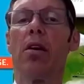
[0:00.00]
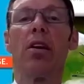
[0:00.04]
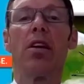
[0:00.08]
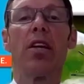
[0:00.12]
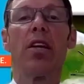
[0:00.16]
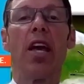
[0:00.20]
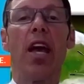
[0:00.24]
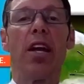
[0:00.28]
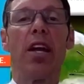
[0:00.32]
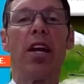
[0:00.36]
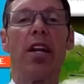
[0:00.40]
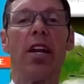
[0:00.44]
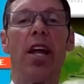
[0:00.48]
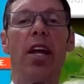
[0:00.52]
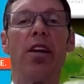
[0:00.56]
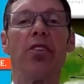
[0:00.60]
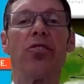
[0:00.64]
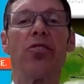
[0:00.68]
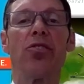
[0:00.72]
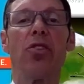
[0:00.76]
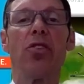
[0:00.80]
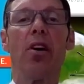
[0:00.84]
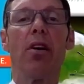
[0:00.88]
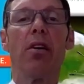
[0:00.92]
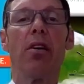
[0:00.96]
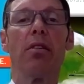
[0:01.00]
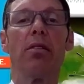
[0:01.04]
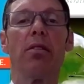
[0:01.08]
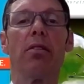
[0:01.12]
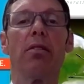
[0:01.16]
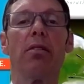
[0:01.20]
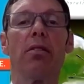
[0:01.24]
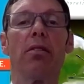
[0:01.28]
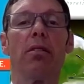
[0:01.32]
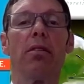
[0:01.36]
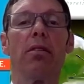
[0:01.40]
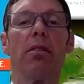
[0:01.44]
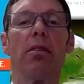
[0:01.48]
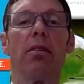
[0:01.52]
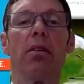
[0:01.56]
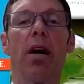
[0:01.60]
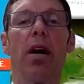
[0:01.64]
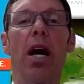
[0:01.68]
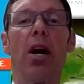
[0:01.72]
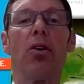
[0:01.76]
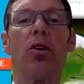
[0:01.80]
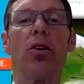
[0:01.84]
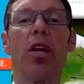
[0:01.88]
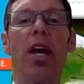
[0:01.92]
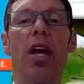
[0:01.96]
Candidates,
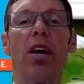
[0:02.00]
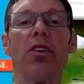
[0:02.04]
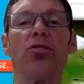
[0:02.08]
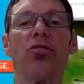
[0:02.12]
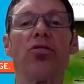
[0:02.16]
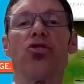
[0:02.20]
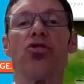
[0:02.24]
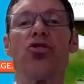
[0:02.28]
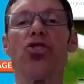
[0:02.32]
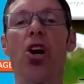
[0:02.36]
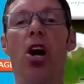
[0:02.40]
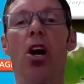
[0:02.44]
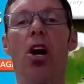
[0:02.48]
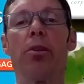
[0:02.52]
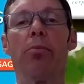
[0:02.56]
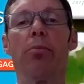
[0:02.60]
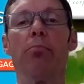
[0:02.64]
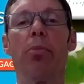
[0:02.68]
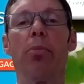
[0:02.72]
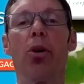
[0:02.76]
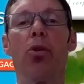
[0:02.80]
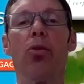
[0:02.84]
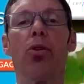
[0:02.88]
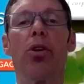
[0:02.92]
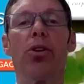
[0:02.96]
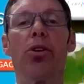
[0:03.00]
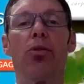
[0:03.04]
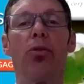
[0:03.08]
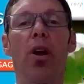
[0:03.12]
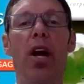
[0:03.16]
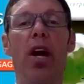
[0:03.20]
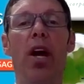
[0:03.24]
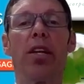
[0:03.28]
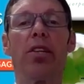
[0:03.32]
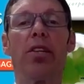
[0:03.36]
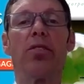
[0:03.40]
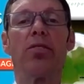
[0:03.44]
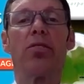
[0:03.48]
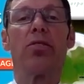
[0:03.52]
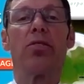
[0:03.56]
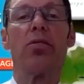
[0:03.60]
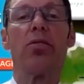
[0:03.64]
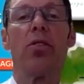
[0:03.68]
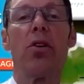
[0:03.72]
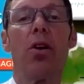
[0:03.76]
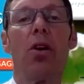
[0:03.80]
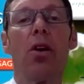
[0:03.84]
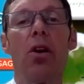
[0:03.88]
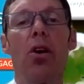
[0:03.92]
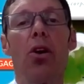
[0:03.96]
our guest John Bowen writes,
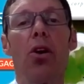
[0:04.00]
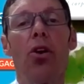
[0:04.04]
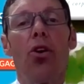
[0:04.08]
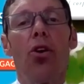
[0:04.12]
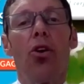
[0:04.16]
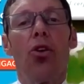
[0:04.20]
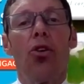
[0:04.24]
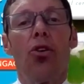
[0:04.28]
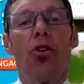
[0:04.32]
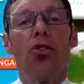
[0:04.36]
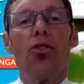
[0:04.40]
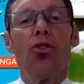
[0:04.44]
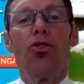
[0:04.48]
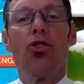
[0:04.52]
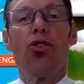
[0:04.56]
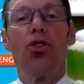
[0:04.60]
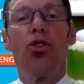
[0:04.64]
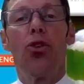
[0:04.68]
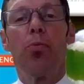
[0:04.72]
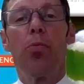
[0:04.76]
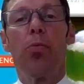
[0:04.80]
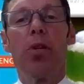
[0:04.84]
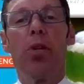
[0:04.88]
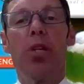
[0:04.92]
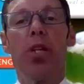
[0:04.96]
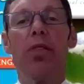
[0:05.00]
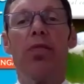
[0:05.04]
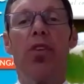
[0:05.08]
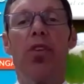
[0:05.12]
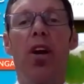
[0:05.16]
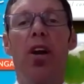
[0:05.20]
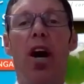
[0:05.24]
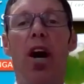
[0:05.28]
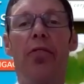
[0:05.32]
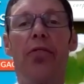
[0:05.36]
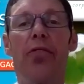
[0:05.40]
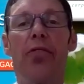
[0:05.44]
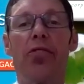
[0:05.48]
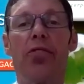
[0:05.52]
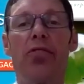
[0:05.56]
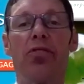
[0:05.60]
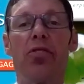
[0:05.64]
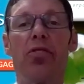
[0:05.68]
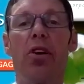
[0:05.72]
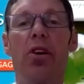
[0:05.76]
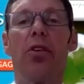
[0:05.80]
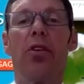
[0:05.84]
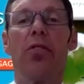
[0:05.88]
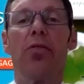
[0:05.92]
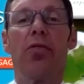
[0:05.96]
do you believe the Office
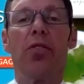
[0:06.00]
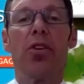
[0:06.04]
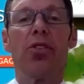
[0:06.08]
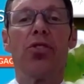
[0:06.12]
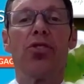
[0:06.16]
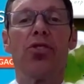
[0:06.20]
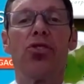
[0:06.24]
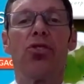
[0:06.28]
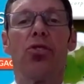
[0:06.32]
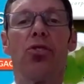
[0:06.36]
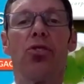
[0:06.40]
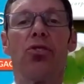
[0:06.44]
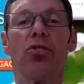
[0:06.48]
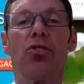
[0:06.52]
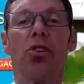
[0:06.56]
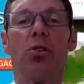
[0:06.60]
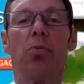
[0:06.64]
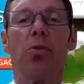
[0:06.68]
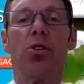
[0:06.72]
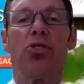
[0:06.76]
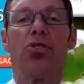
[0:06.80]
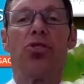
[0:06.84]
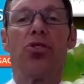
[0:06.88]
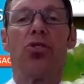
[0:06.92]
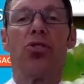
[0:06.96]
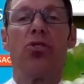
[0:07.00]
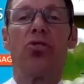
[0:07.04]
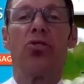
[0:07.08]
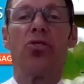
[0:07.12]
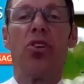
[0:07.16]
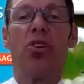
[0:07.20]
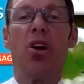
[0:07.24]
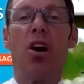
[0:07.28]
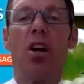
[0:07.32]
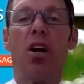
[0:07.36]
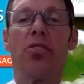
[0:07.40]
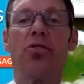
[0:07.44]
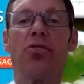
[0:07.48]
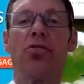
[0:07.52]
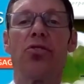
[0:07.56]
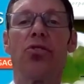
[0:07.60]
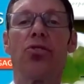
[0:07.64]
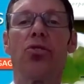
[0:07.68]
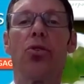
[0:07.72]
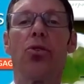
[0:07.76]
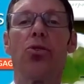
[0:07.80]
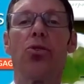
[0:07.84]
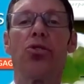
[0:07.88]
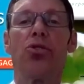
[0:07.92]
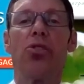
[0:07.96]
of Insurance Commissioner is
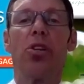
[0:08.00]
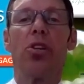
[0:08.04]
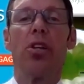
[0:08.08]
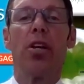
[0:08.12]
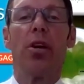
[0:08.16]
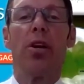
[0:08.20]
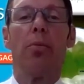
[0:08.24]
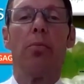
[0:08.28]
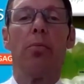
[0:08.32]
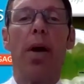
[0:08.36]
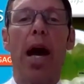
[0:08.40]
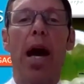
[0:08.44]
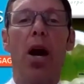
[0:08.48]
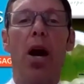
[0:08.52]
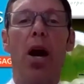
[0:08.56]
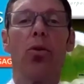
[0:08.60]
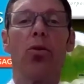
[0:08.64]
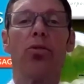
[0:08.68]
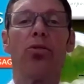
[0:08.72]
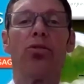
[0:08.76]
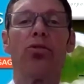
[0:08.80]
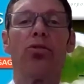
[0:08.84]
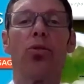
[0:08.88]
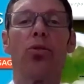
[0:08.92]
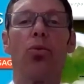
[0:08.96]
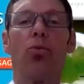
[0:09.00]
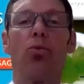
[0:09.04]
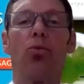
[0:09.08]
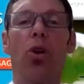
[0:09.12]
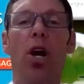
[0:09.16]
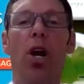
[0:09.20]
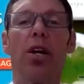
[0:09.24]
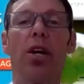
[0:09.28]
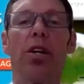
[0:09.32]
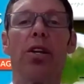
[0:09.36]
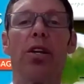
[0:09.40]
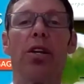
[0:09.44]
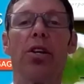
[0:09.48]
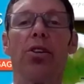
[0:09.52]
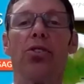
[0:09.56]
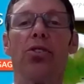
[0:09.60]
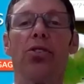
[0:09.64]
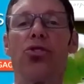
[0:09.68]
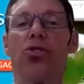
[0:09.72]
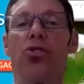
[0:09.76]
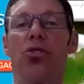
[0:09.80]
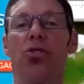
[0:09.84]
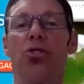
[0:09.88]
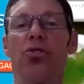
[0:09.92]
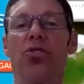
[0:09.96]
constitutionally empowered to run
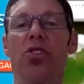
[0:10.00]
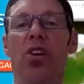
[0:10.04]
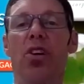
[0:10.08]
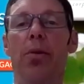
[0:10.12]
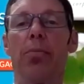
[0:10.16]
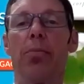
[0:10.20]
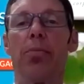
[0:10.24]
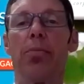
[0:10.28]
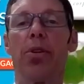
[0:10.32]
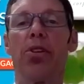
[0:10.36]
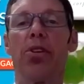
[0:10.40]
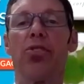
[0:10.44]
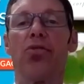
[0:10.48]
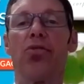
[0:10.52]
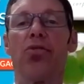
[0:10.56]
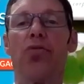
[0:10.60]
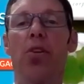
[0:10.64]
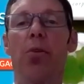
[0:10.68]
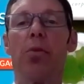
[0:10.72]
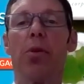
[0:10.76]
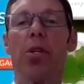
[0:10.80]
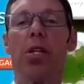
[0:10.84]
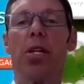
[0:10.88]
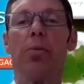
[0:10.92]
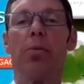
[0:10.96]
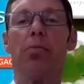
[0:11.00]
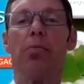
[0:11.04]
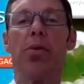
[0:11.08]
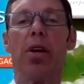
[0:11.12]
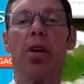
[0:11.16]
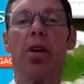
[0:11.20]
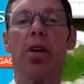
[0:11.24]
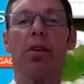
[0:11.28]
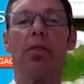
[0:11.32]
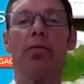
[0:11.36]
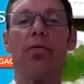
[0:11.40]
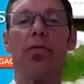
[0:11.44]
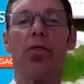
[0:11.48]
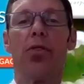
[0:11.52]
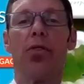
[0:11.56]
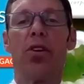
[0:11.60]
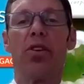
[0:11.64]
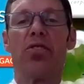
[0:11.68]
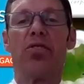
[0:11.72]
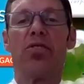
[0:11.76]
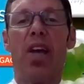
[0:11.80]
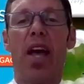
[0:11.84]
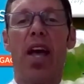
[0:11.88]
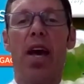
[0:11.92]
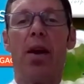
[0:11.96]
insurance companies from Olympia? For
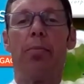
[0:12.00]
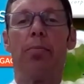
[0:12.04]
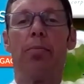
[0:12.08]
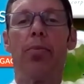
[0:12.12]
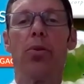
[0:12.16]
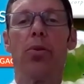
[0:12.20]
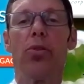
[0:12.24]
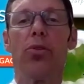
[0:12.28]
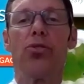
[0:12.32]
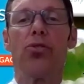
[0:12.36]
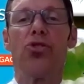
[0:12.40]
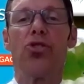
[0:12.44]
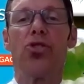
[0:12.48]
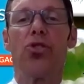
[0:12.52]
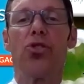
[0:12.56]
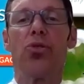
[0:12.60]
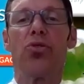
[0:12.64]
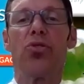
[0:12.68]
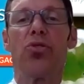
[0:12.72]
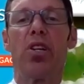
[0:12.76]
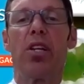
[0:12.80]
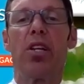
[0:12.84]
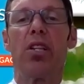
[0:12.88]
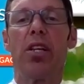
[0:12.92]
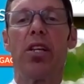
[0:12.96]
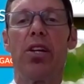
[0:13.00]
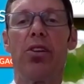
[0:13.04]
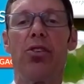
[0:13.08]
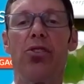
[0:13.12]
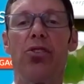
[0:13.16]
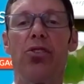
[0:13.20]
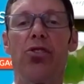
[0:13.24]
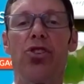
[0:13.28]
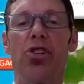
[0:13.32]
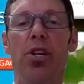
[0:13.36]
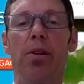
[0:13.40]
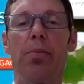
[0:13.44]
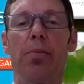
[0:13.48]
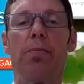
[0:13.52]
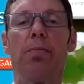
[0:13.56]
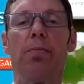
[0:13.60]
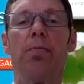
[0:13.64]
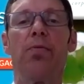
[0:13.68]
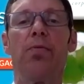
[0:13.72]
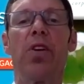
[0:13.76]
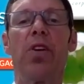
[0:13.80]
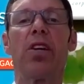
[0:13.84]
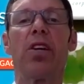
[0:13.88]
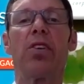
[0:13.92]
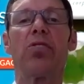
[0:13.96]
example, choosing leadership,
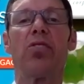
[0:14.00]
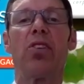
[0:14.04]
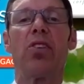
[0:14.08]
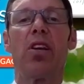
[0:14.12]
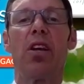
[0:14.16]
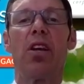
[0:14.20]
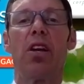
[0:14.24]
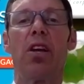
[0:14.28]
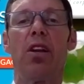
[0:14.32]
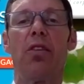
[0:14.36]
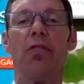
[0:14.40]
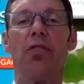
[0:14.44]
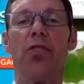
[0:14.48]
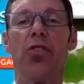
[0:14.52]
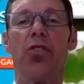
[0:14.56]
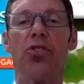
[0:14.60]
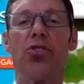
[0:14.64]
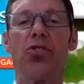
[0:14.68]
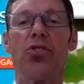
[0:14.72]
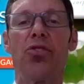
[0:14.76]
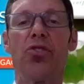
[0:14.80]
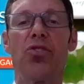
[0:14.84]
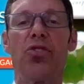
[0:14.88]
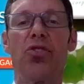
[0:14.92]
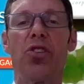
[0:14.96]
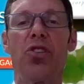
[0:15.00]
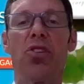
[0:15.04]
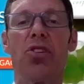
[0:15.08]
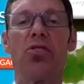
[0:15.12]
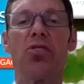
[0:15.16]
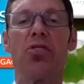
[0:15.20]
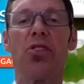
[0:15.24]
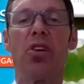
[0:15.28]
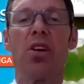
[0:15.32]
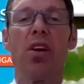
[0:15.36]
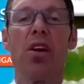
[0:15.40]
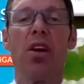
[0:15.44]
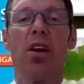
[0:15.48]
fixing inefficiencies,